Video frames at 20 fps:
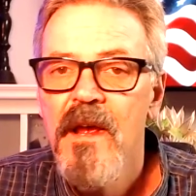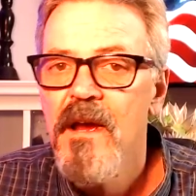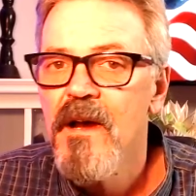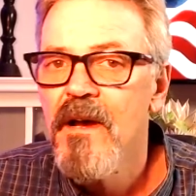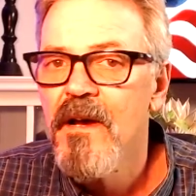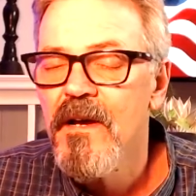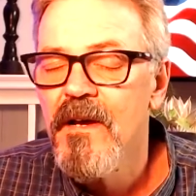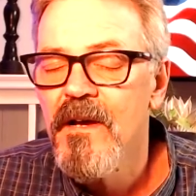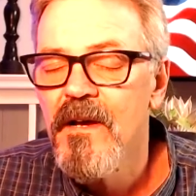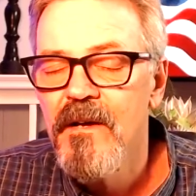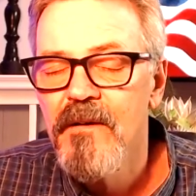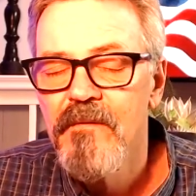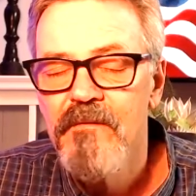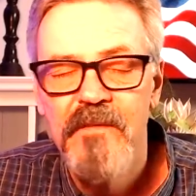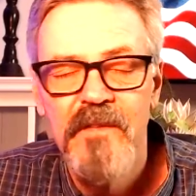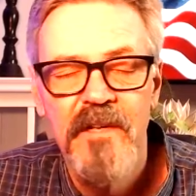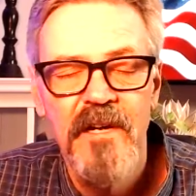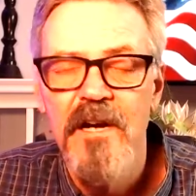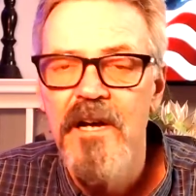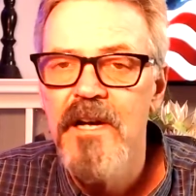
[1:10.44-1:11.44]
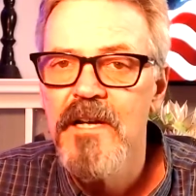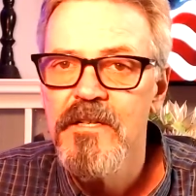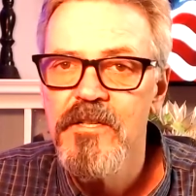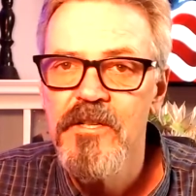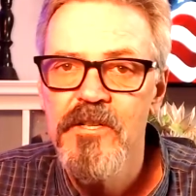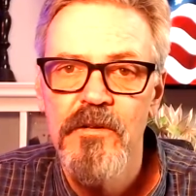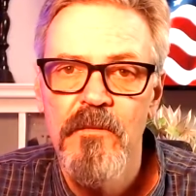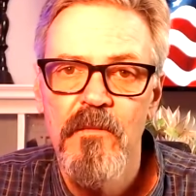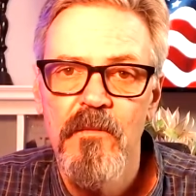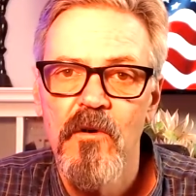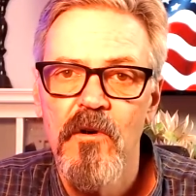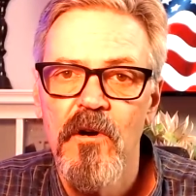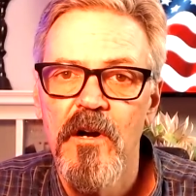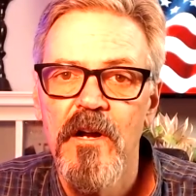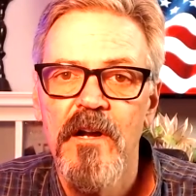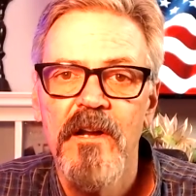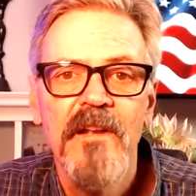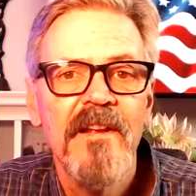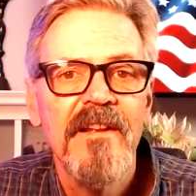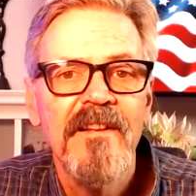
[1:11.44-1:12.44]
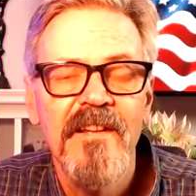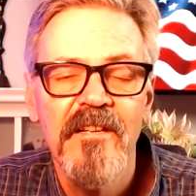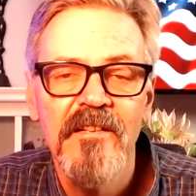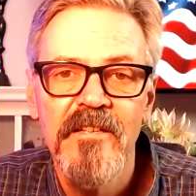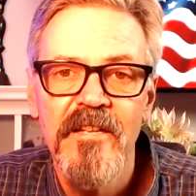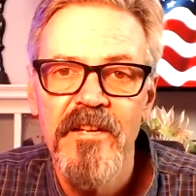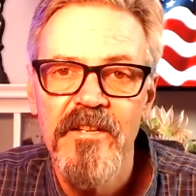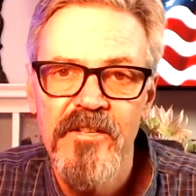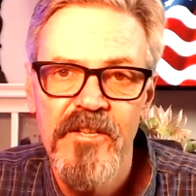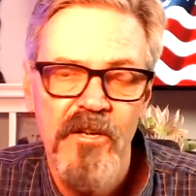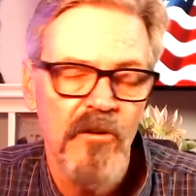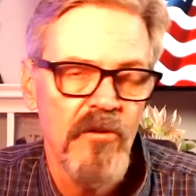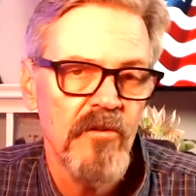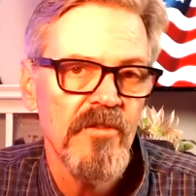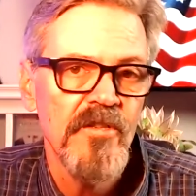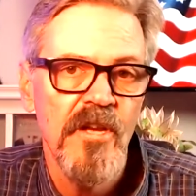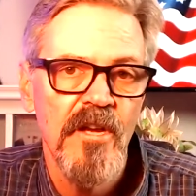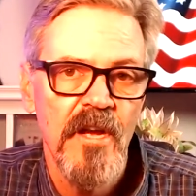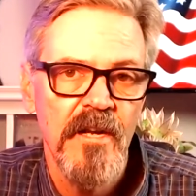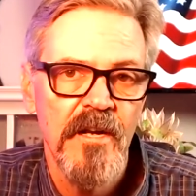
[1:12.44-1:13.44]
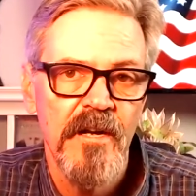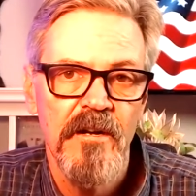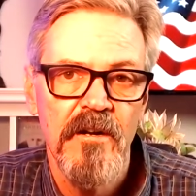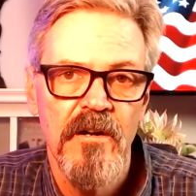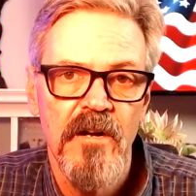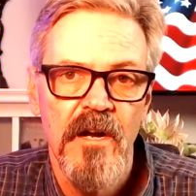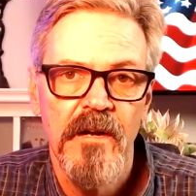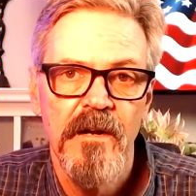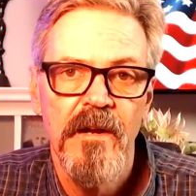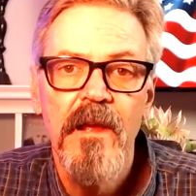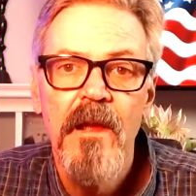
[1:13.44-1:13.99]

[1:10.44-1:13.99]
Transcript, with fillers: Gon Shamora. The list goes on and on.